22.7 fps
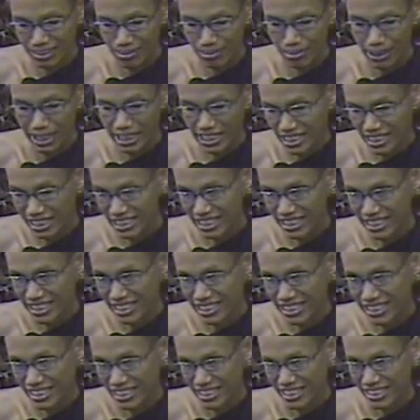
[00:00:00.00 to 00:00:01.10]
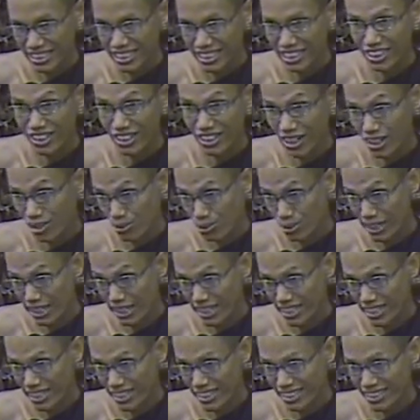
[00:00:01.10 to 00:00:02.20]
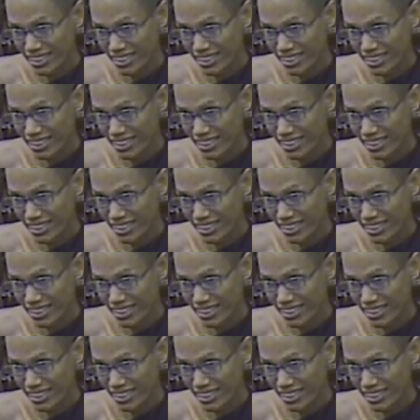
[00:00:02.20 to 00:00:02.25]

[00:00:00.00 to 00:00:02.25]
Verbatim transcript: badly, in wrong way.